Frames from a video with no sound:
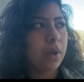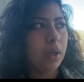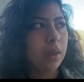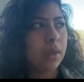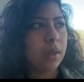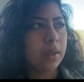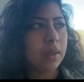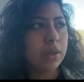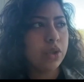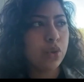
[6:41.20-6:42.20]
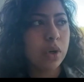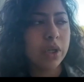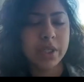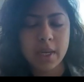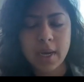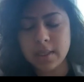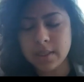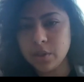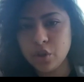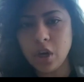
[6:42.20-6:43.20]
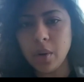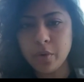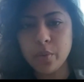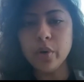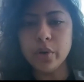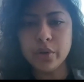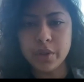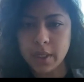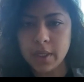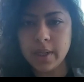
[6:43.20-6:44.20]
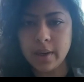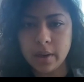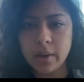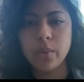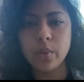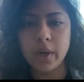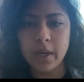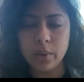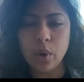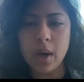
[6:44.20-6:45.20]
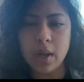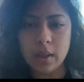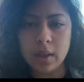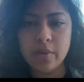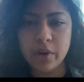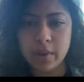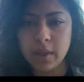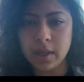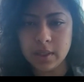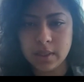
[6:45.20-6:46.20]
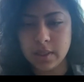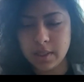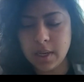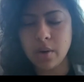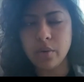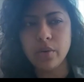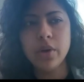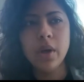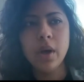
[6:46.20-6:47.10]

the source hasn't stopped producing data, right? While everything else is down.